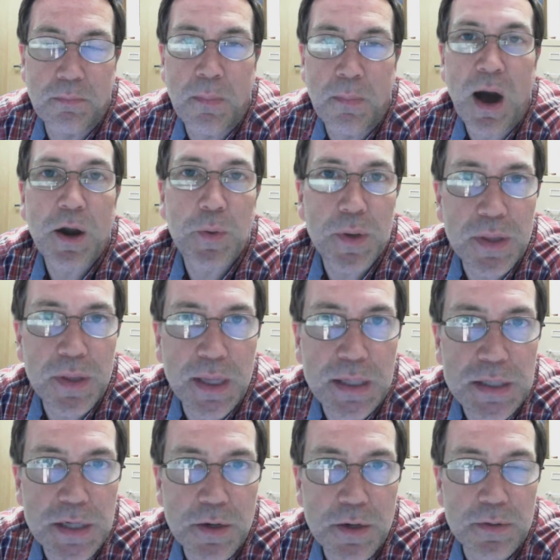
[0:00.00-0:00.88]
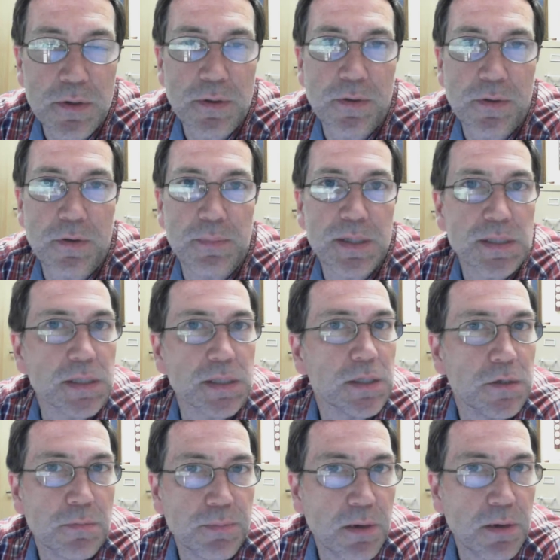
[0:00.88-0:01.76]
moderate things here and there that are
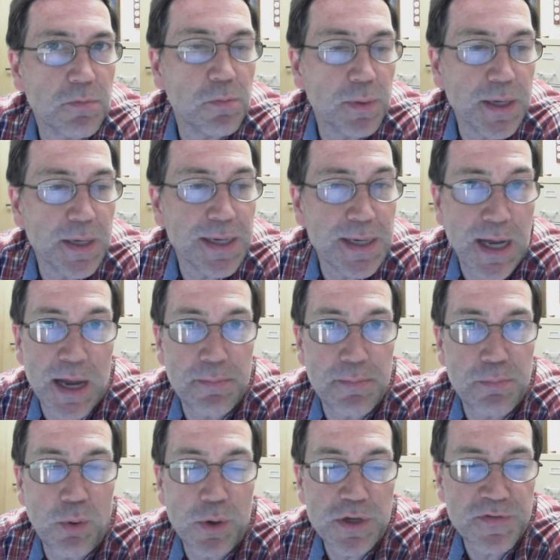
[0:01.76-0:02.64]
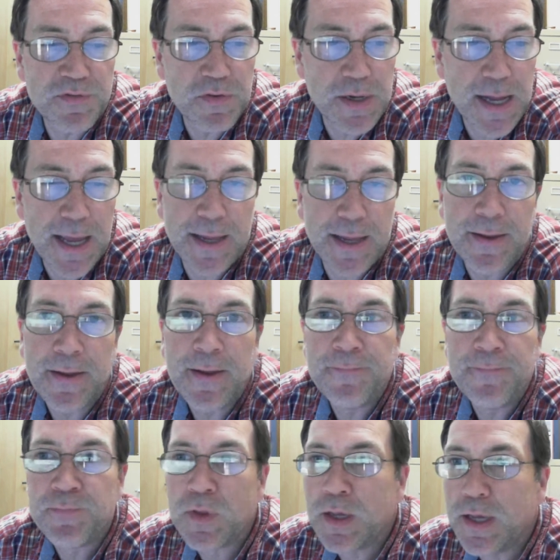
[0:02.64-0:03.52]
missing. You'll probably get 9 points for an A.
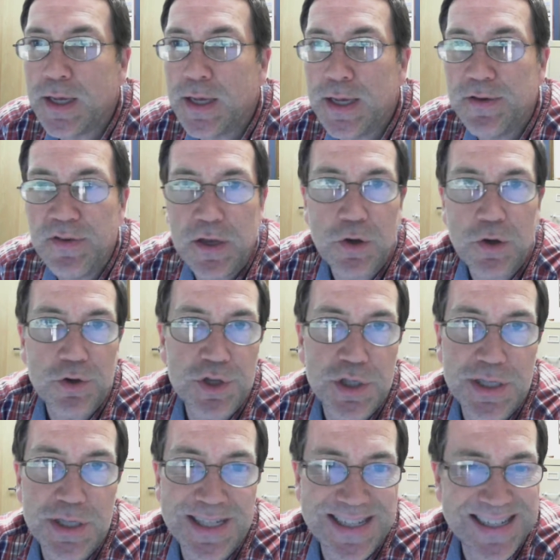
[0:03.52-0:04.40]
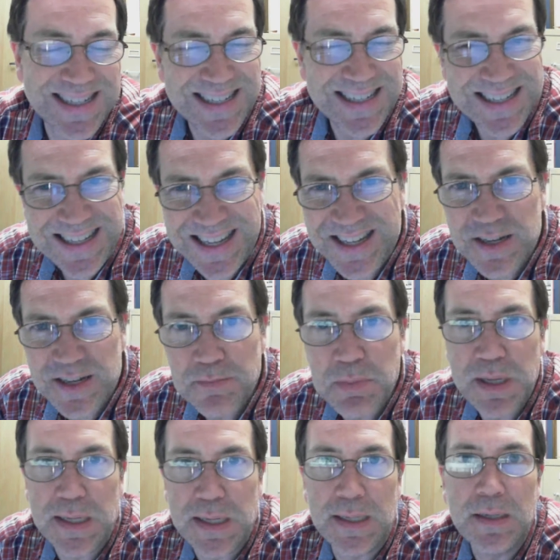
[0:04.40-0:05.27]
If he or she says, it's
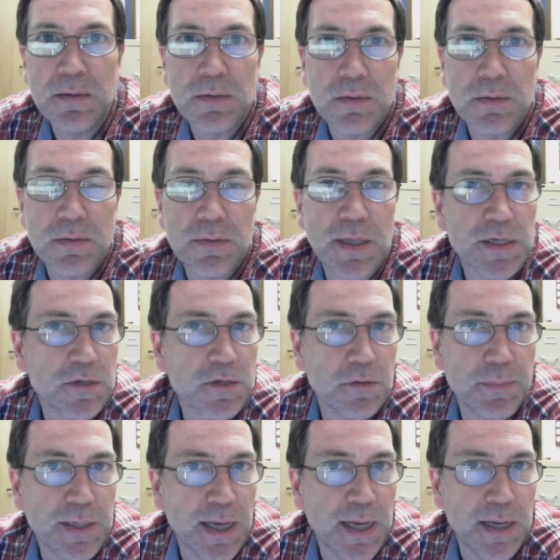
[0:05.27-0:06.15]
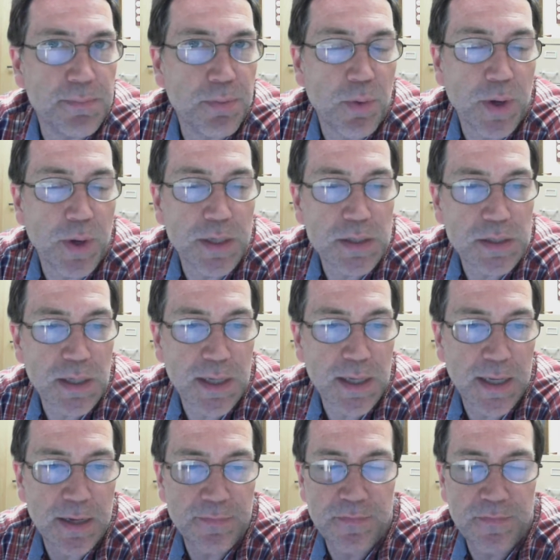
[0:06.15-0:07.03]
a B, that's going to be 8
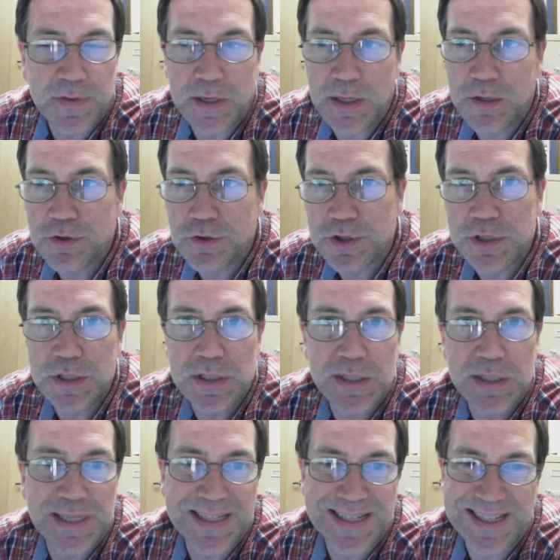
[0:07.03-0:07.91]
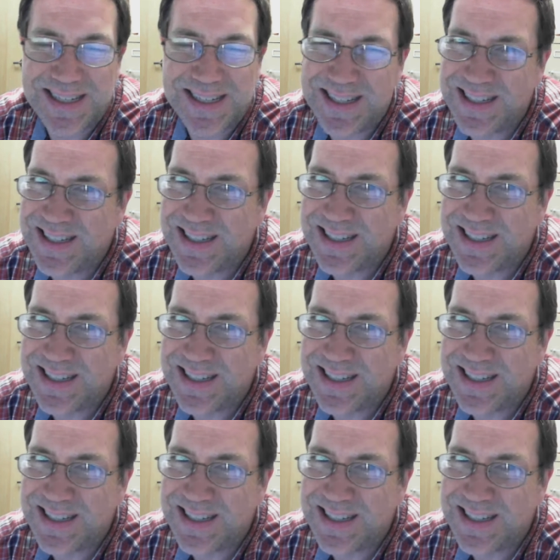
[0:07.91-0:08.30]
points. And if he or she says,